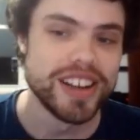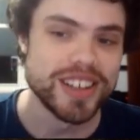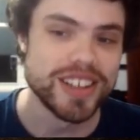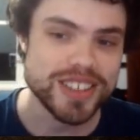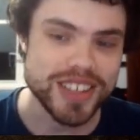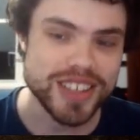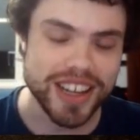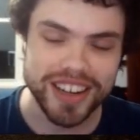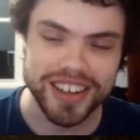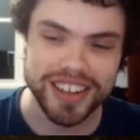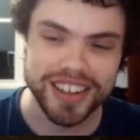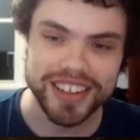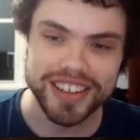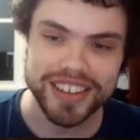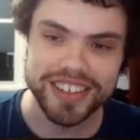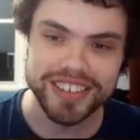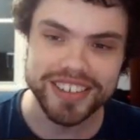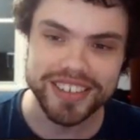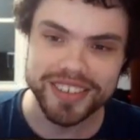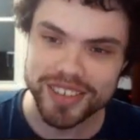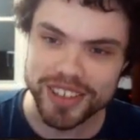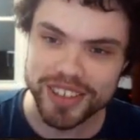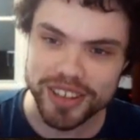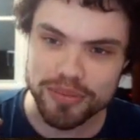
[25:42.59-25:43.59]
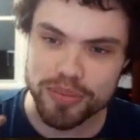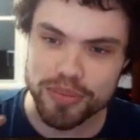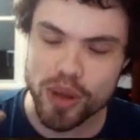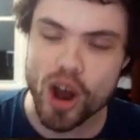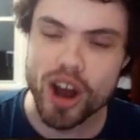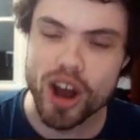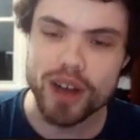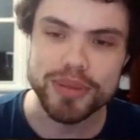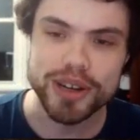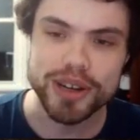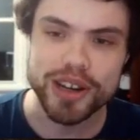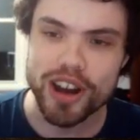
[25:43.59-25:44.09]
suddenly you're
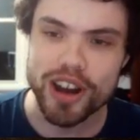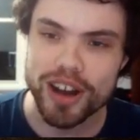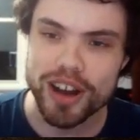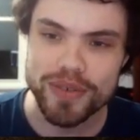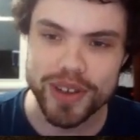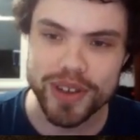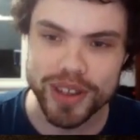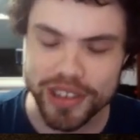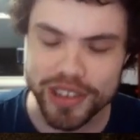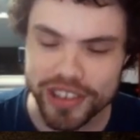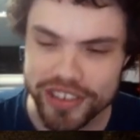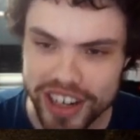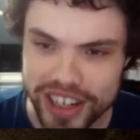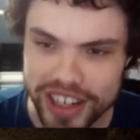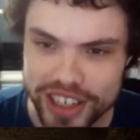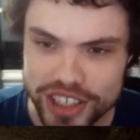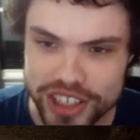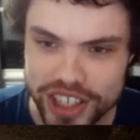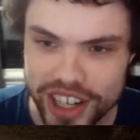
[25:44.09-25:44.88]
popping off on the credit